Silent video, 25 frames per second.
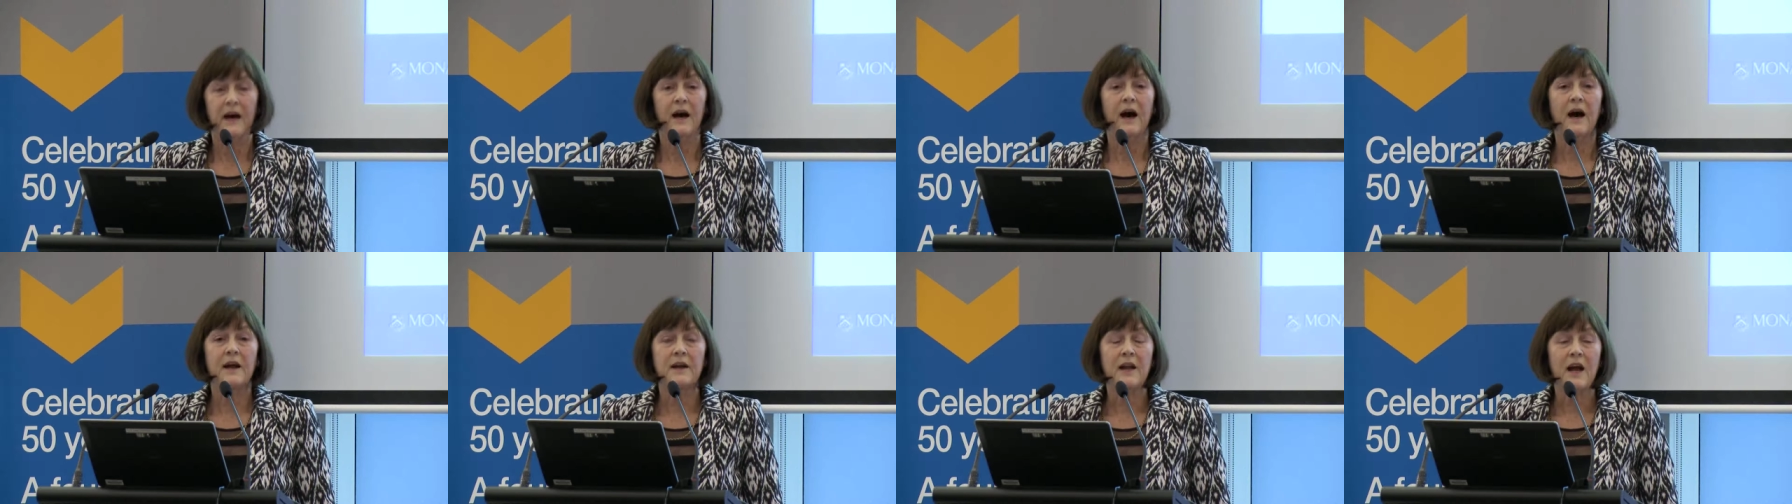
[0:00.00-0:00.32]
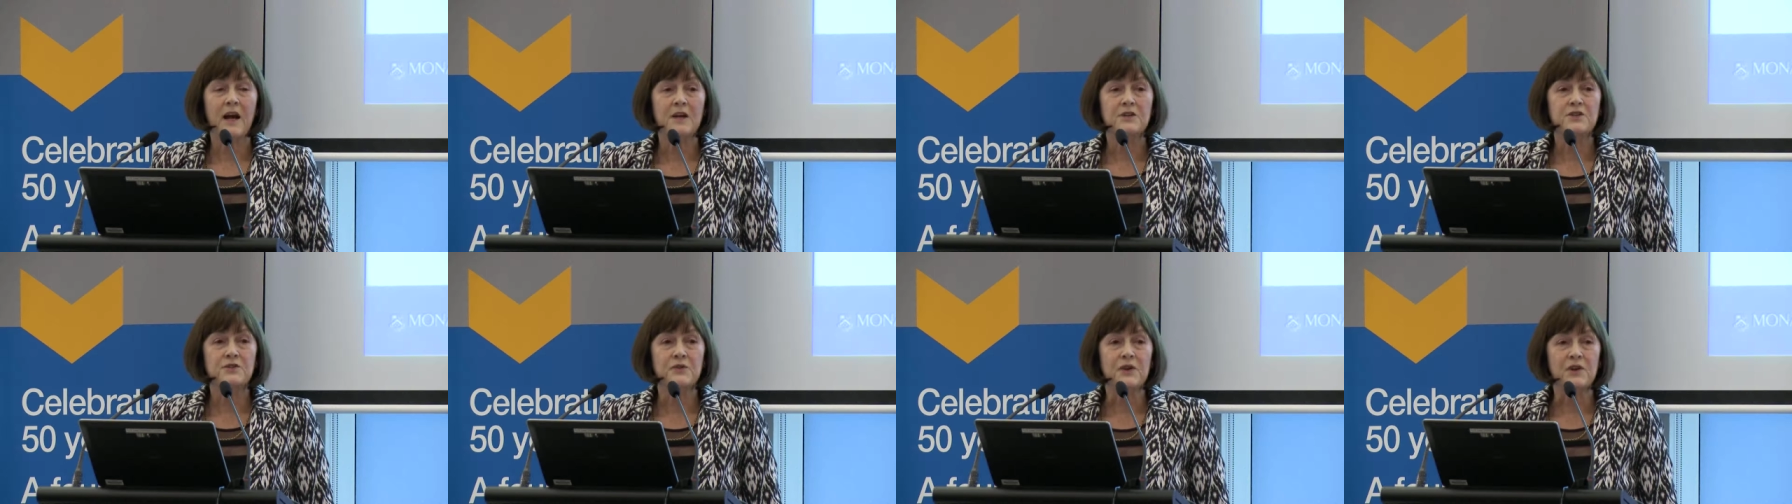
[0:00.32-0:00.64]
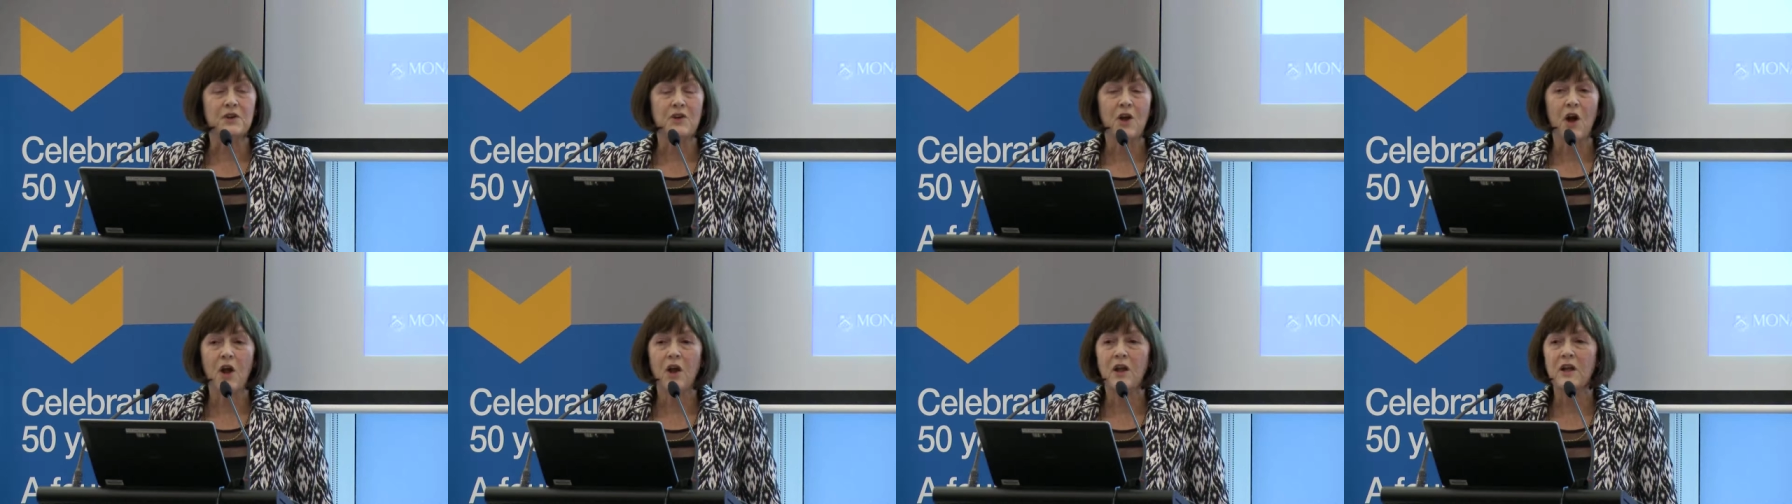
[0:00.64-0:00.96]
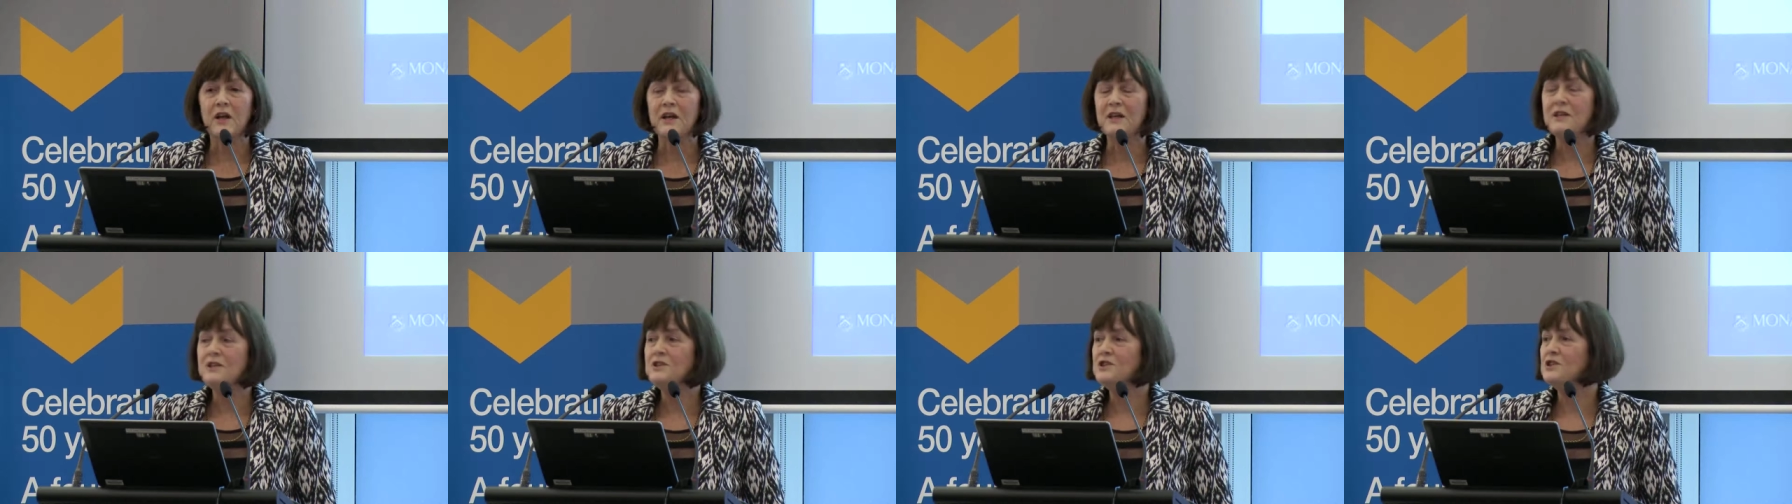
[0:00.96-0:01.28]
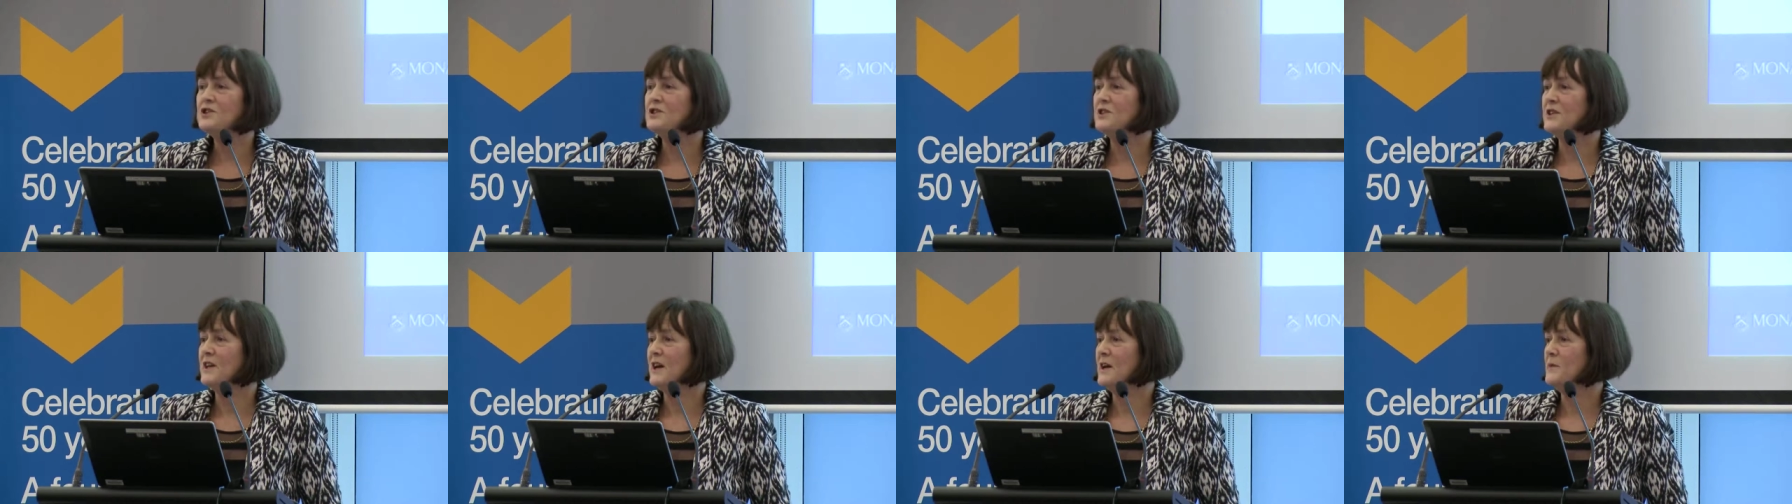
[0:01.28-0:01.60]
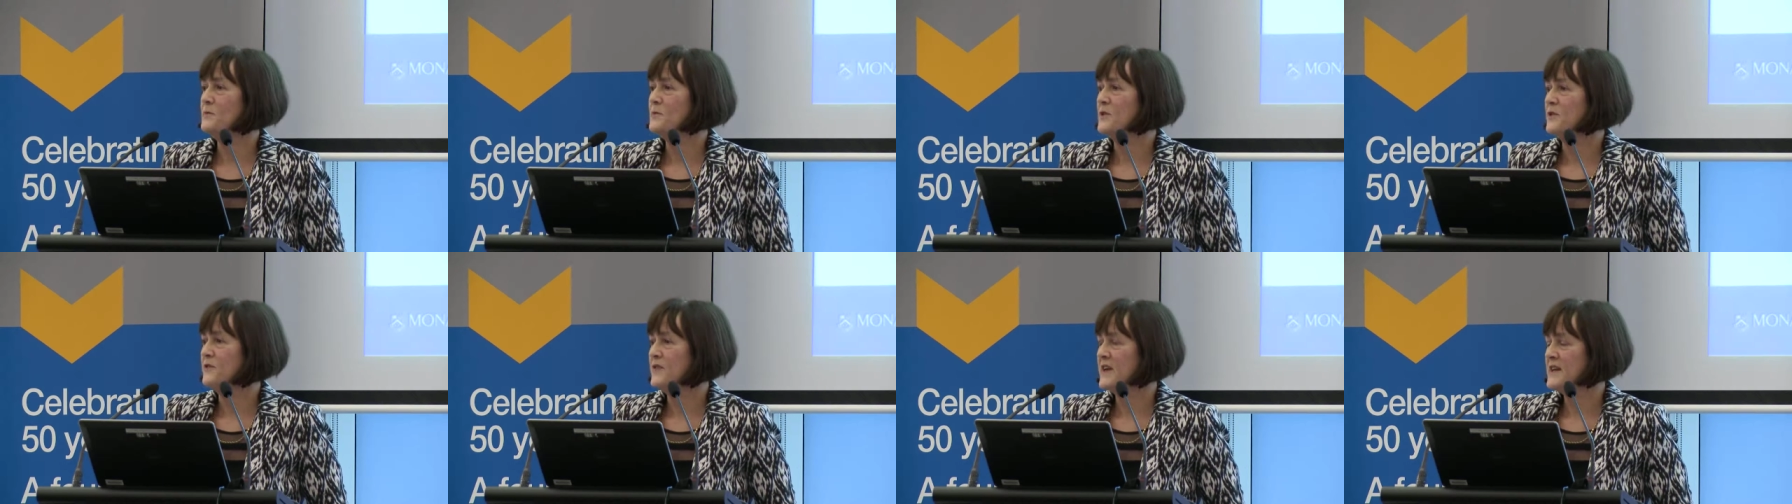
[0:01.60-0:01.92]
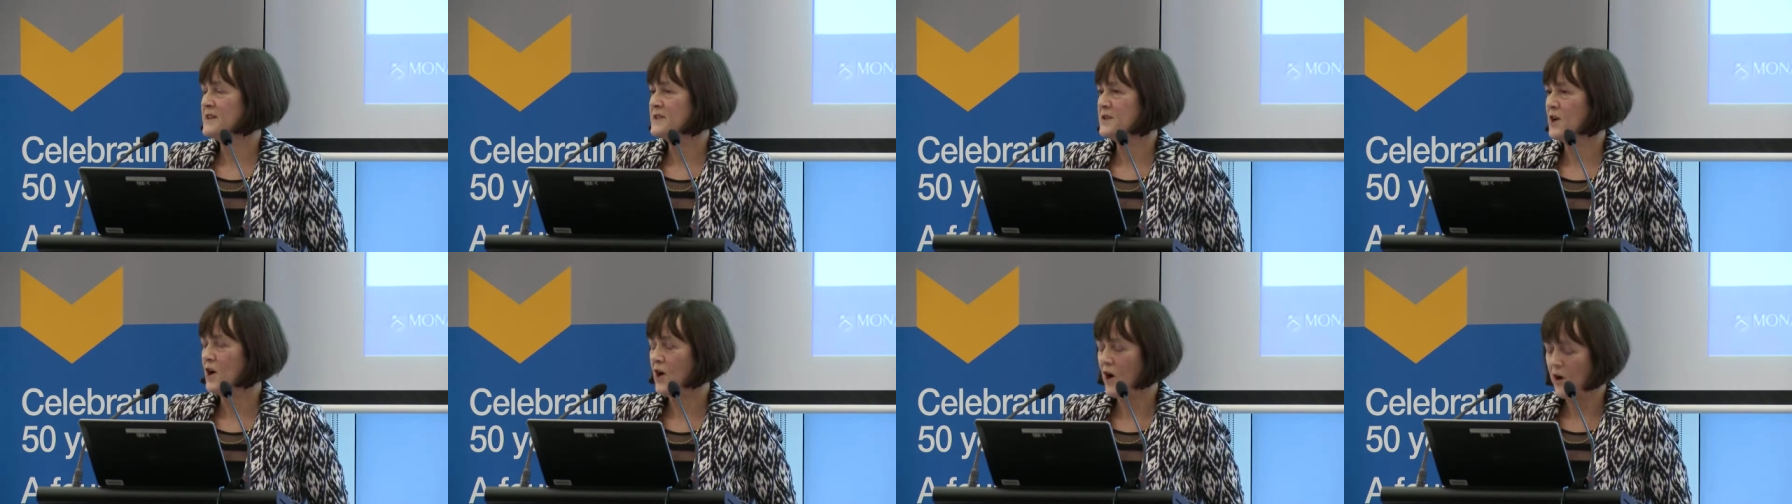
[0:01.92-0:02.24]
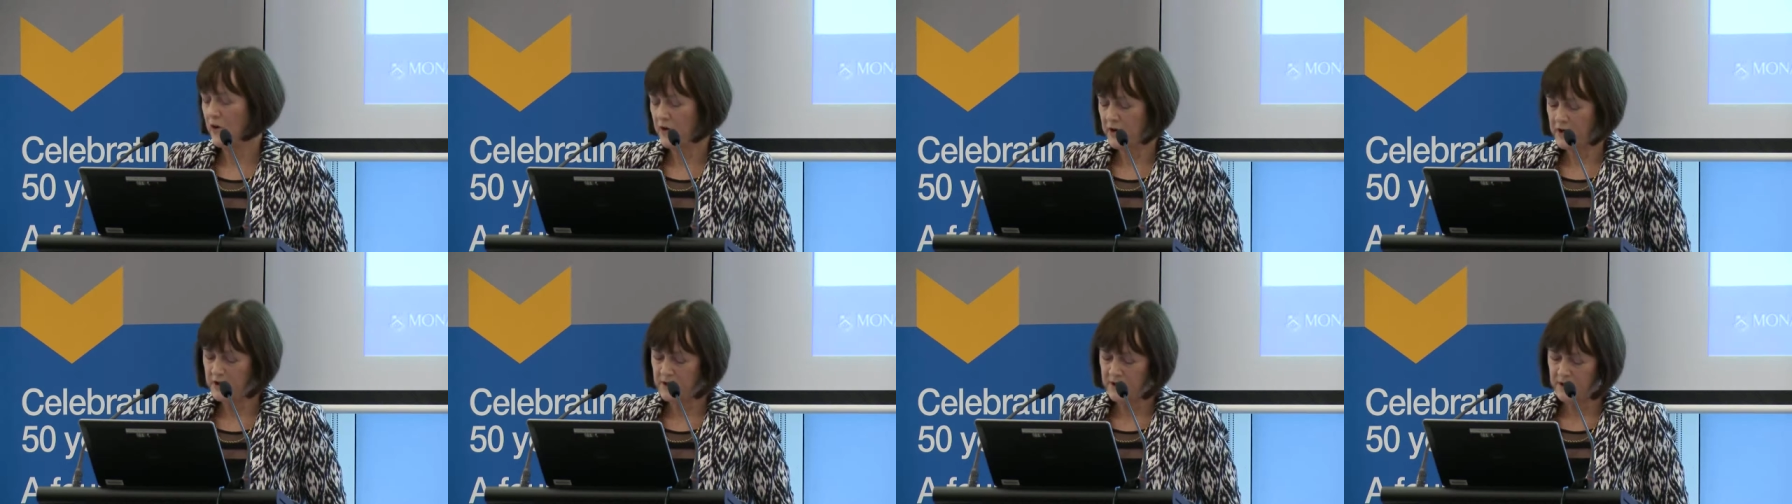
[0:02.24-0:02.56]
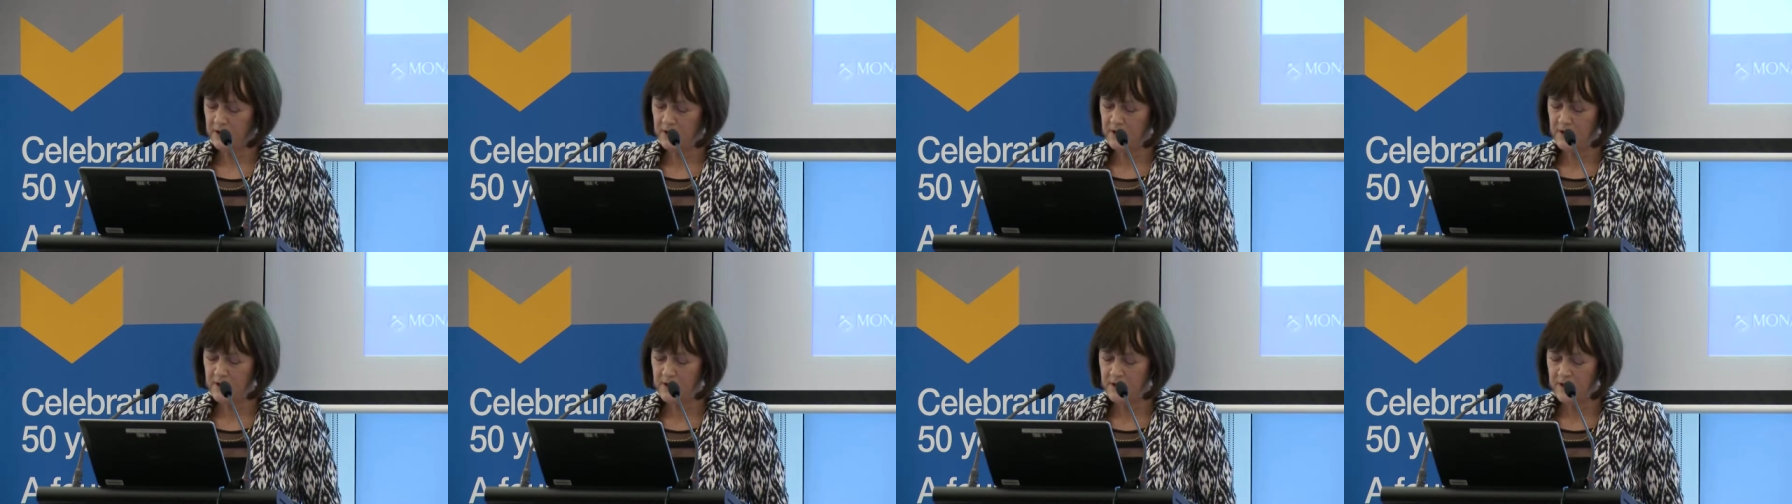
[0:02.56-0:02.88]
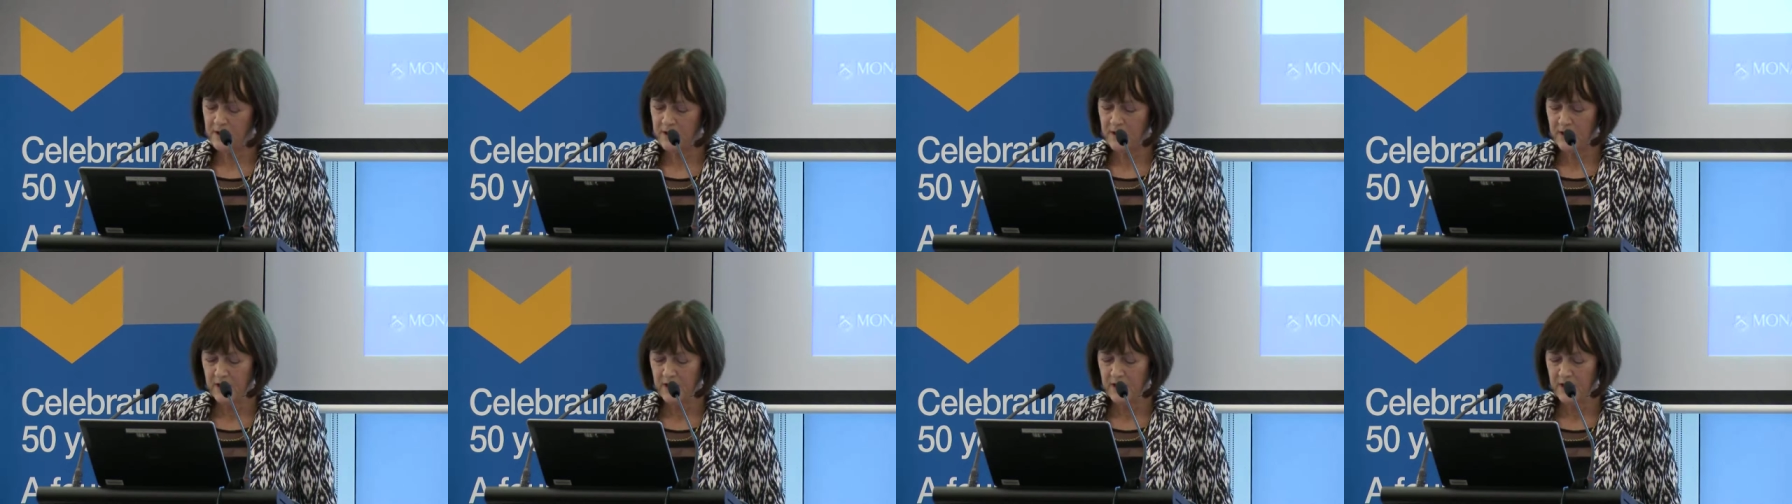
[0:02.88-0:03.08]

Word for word: I'd like to acknowledge that Professor Horrigan